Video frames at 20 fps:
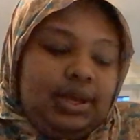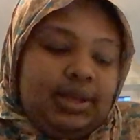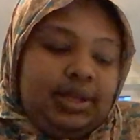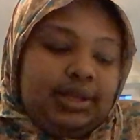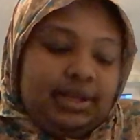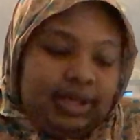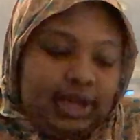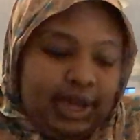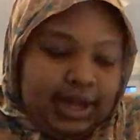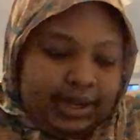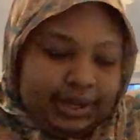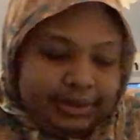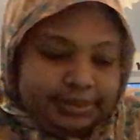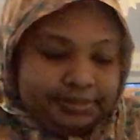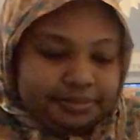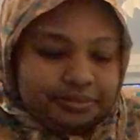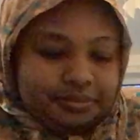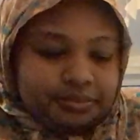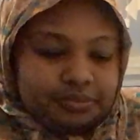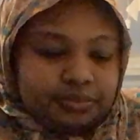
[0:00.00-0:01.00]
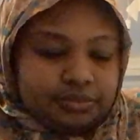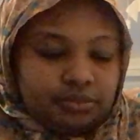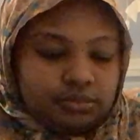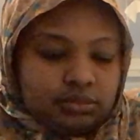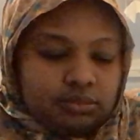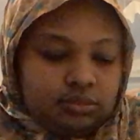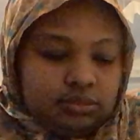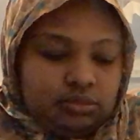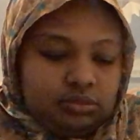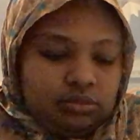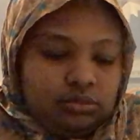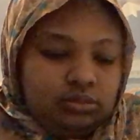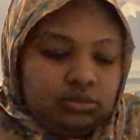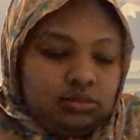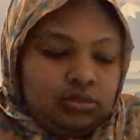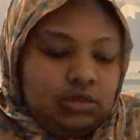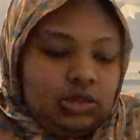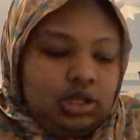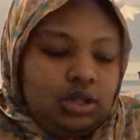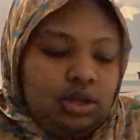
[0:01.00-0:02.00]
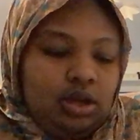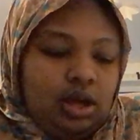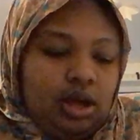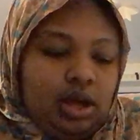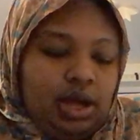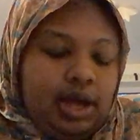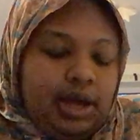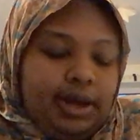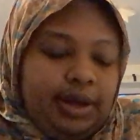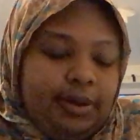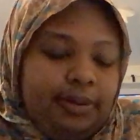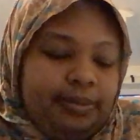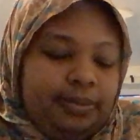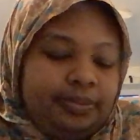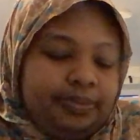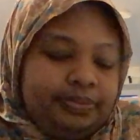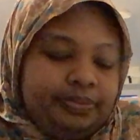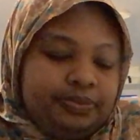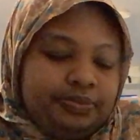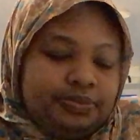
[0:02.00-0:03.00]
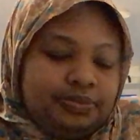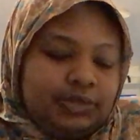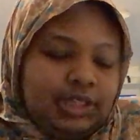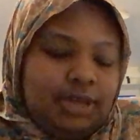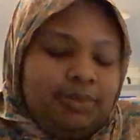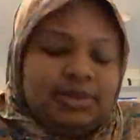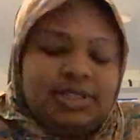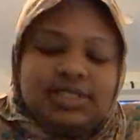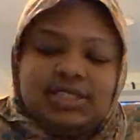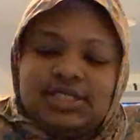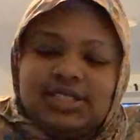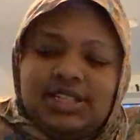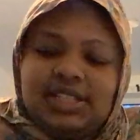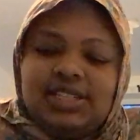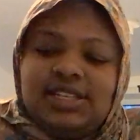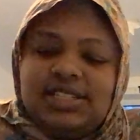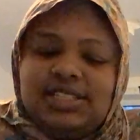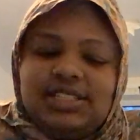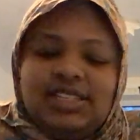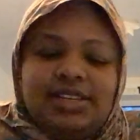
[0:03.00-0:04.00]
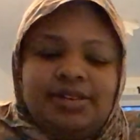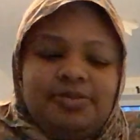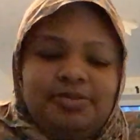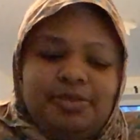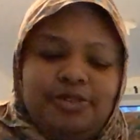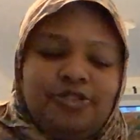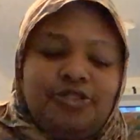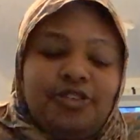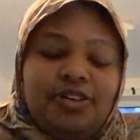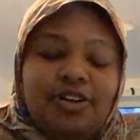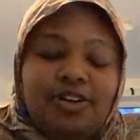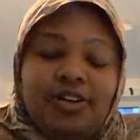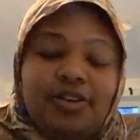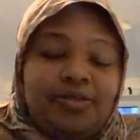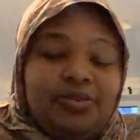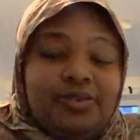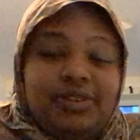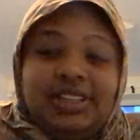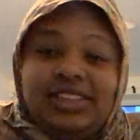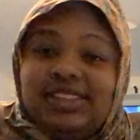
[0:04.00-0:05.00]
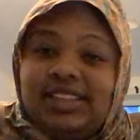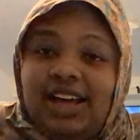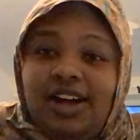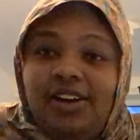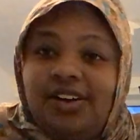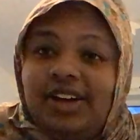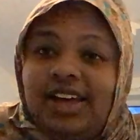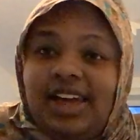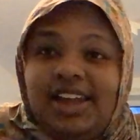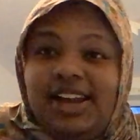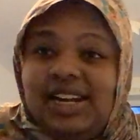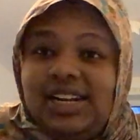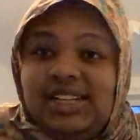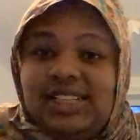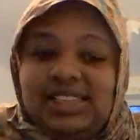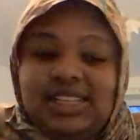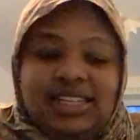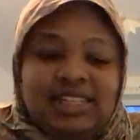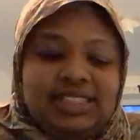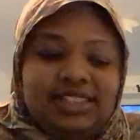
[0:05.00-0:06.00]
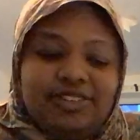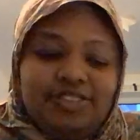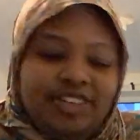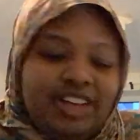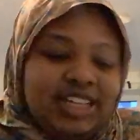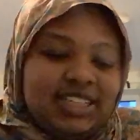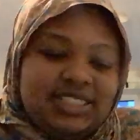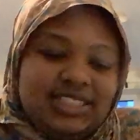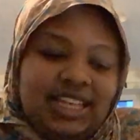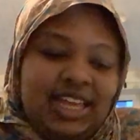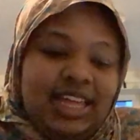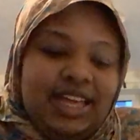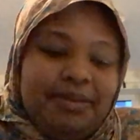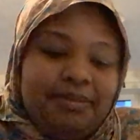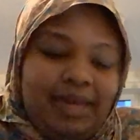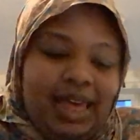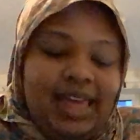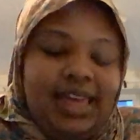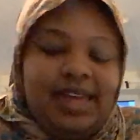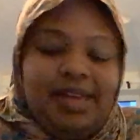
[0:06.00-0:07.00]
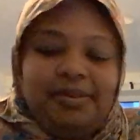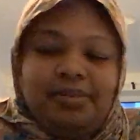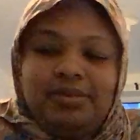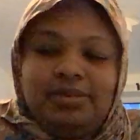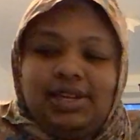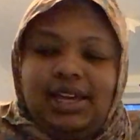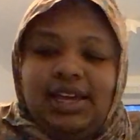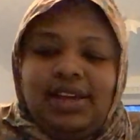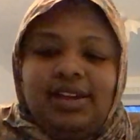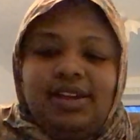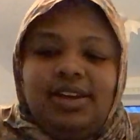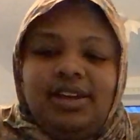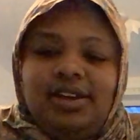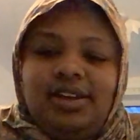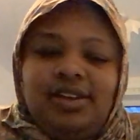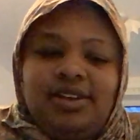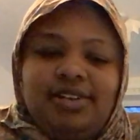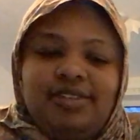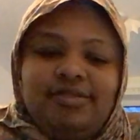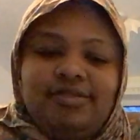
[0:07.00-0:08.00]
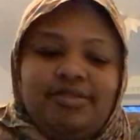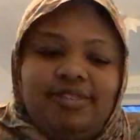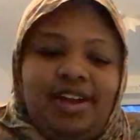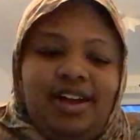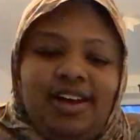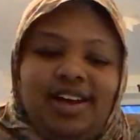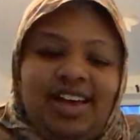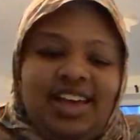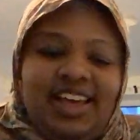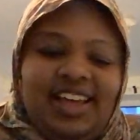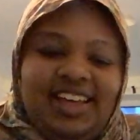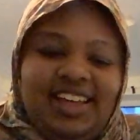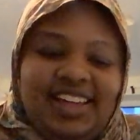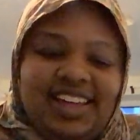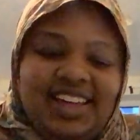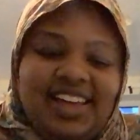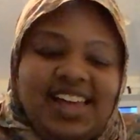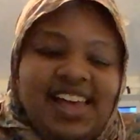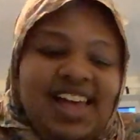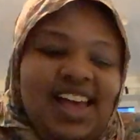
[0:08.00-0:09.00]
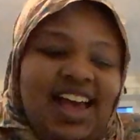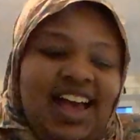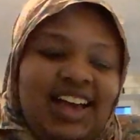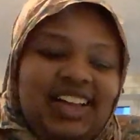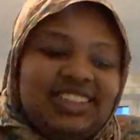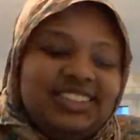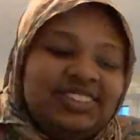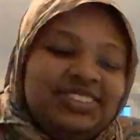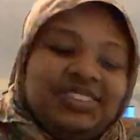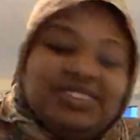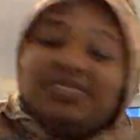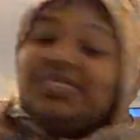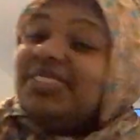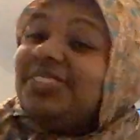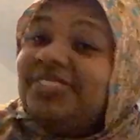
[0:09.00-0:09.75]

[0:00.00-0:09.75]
yeah, I must have said that to him before we dealt anything. The first day I met him, like, right, I just want to be